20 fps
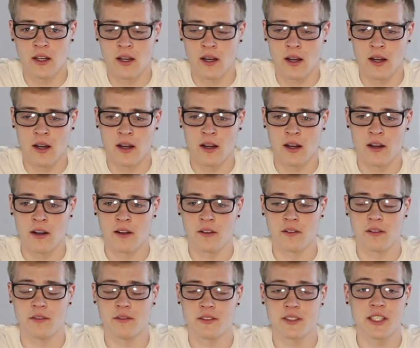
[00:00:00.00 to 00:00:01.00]

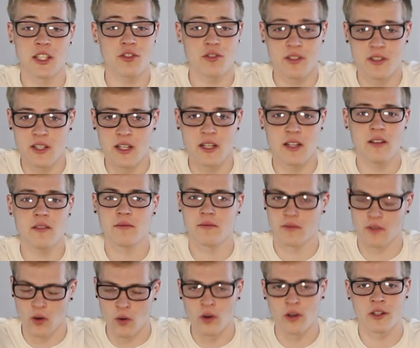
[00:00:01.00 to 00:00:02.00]
Citrusy
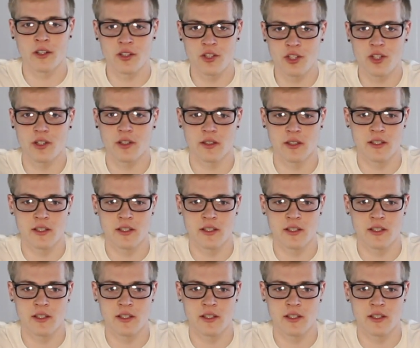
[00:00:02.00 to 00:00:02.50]
orange